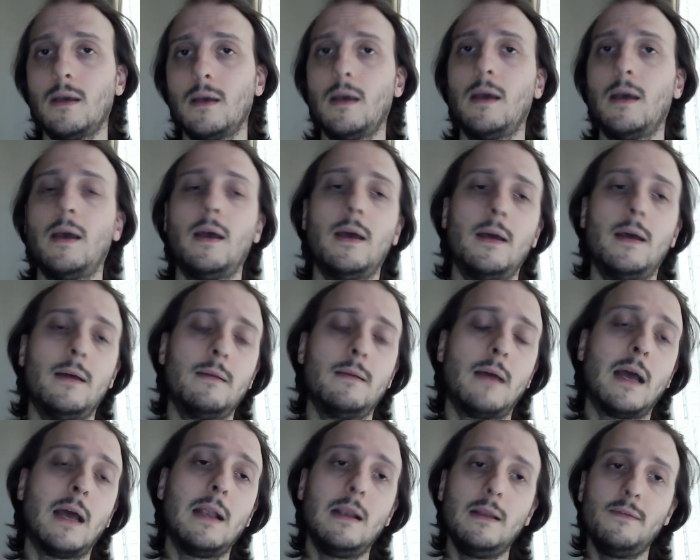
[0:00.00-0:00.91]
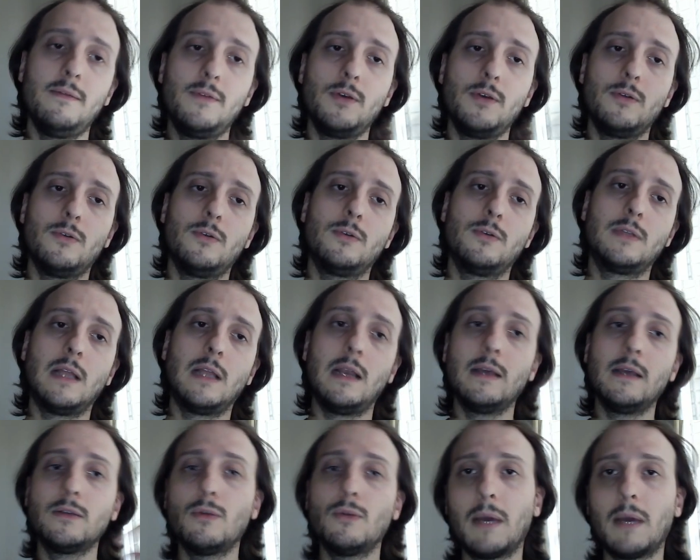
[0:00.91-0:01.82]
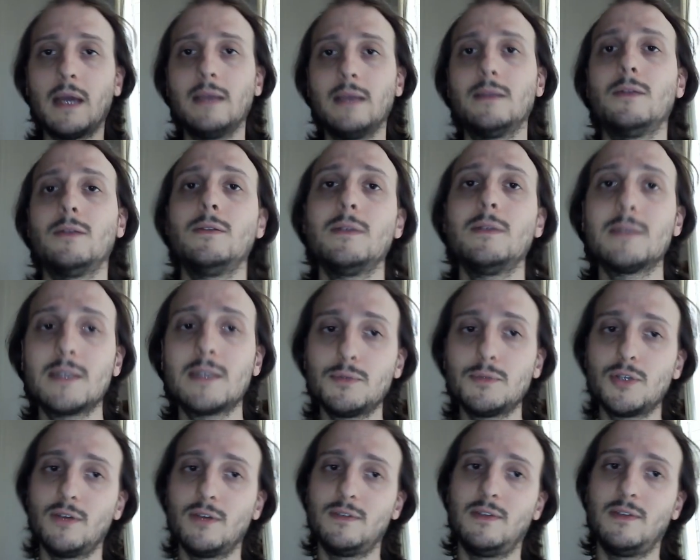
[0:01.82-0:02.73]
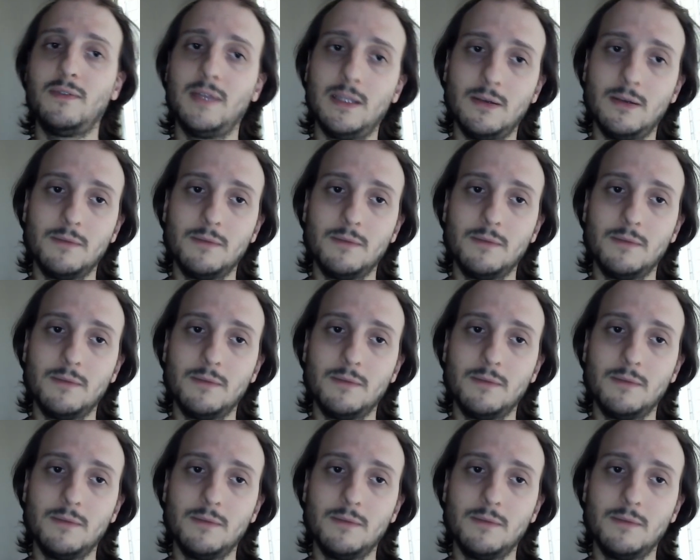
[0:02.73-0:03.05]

I'll leave you the link to buy it in the description of the video.